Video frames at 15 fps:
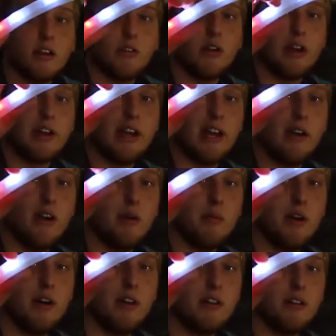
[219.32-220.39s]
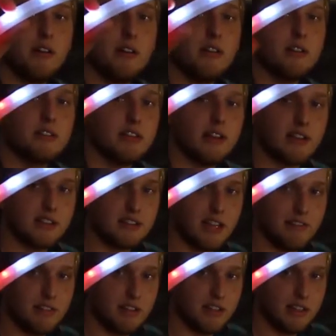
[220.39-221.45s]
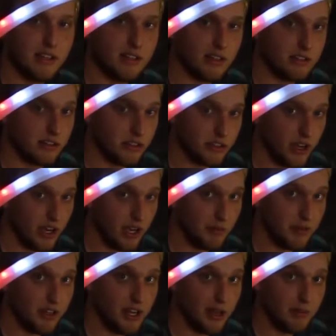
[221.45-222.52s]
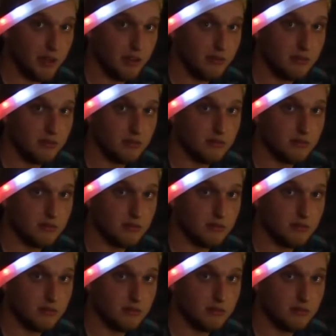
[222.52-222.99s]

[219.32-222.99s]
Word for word: Right now I'm on setting 17, that's your time demo